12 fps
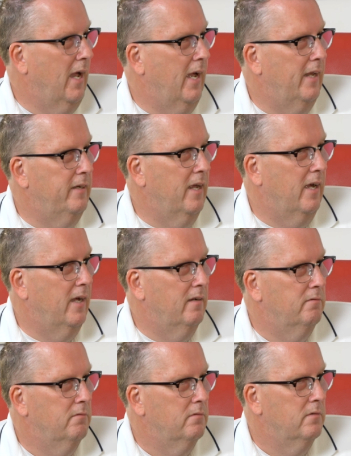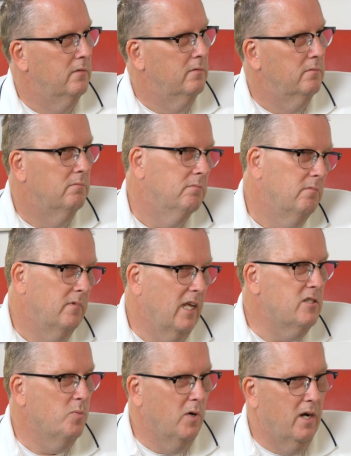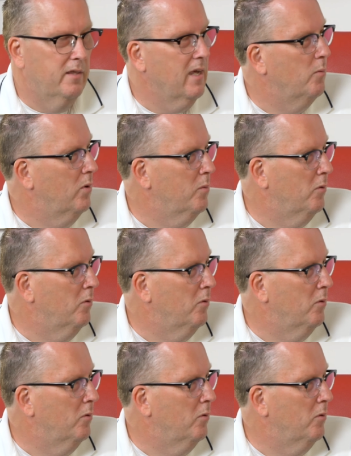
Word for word: and uh, that's where I thought we